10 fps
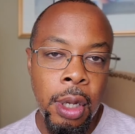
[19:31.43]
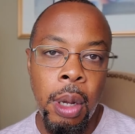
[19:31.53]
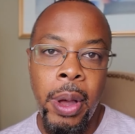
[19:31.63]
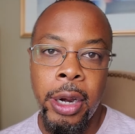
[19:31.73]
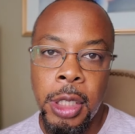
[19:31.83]

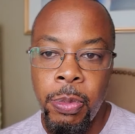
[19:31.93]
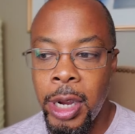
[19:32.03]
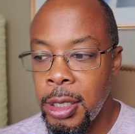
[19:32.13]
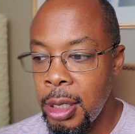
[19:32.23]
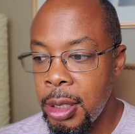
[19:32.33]
about
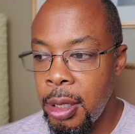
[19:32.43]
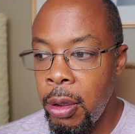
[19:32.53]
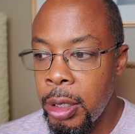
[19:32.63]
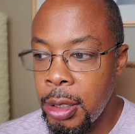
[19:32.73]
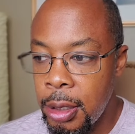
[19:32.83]
expressing his
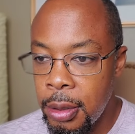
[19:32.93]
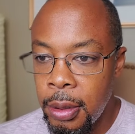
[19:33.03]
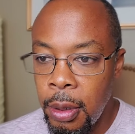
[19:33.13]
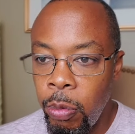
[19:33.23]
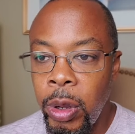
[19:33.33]
thoughts
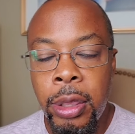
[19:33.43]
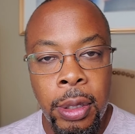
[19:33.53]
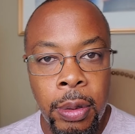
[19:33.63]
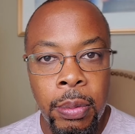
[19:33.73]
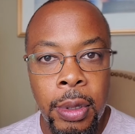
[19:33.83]
with you,